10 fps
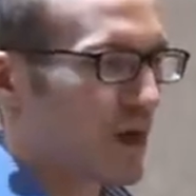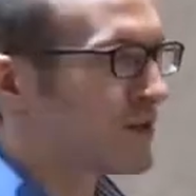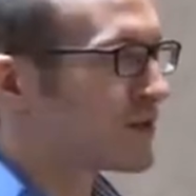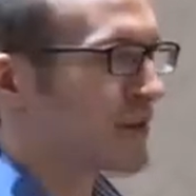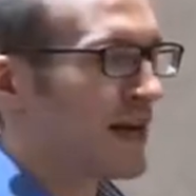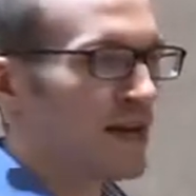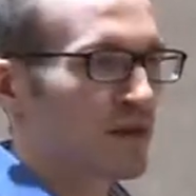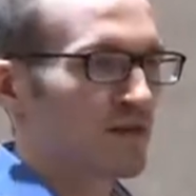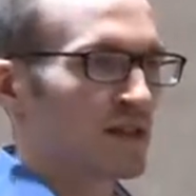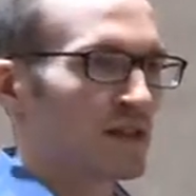understanding
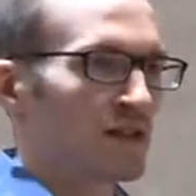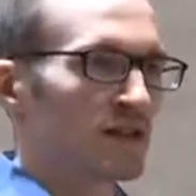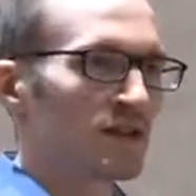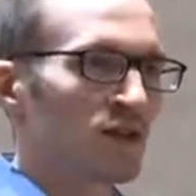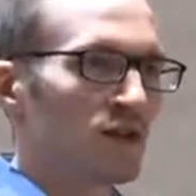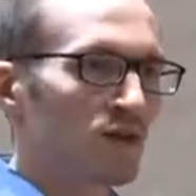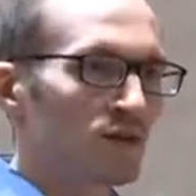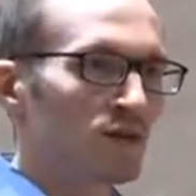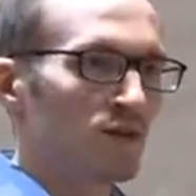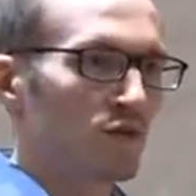of this is this is
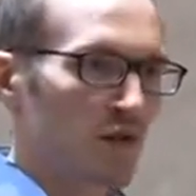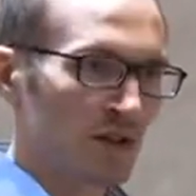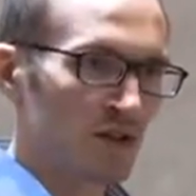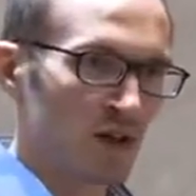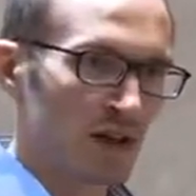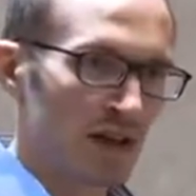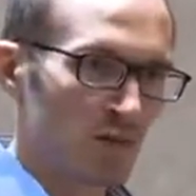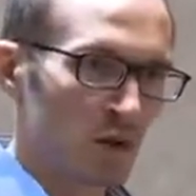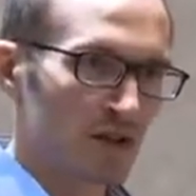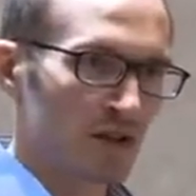used for internal
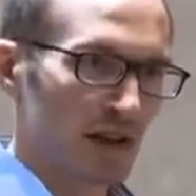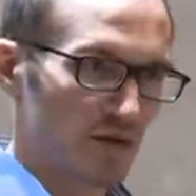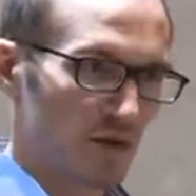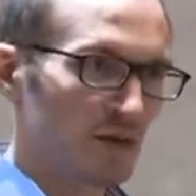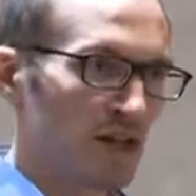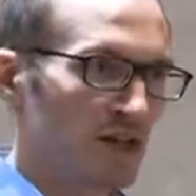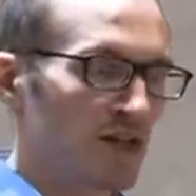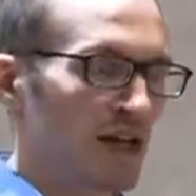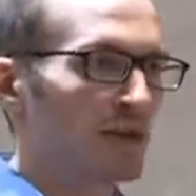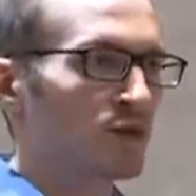networks, like from the inside,